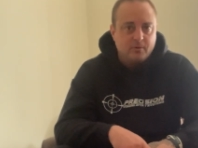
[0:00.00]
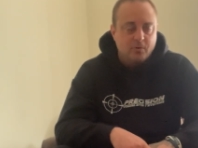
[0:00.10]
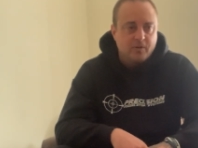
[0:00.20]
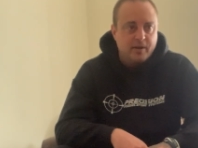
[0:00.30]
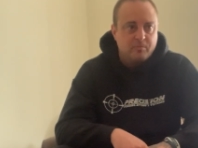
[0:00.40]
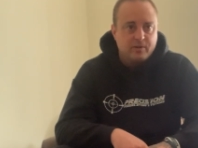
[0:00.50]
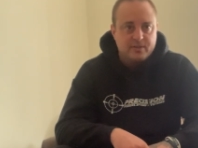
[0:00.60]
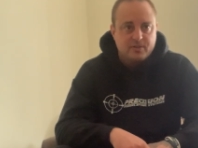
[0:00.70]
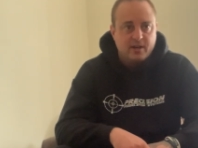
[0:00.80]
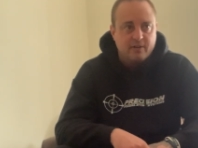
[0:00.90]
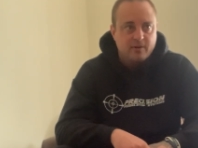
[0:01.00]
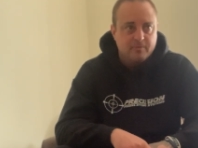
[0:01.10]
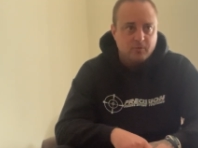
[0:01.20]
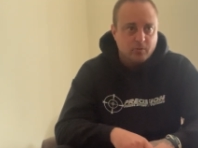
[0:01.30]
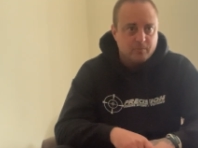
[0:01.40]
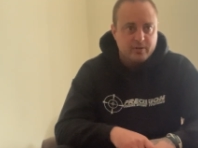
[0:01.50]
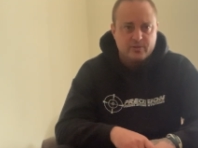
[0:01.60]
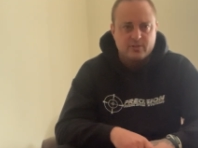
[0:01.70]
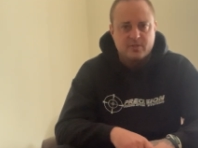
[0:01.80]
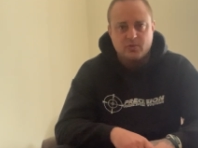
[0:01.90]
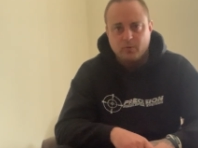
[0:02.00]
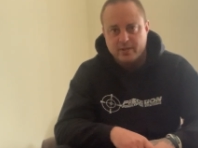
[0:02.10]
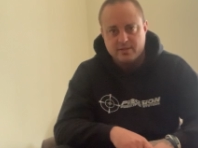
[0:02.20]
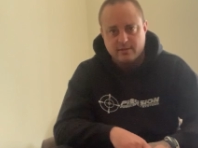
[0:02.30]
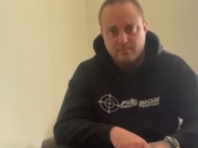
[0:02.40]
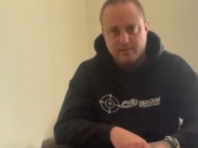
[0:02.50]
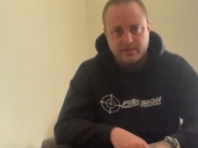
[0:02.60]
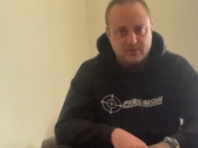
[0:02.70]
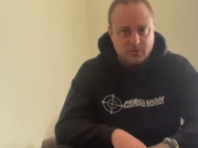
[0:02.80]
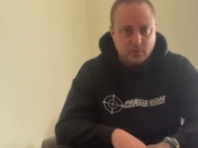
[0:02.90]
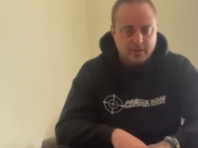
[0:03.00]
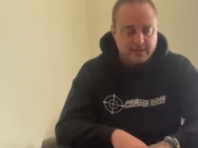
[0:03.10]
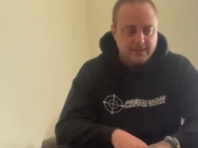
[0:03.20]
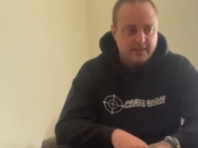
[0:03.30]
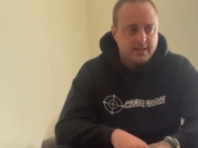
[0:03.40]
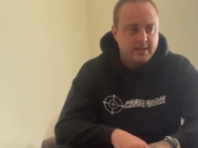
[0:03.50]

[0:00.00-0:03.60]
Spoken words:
overhead press or high rep floor press just because the weights end up being so light.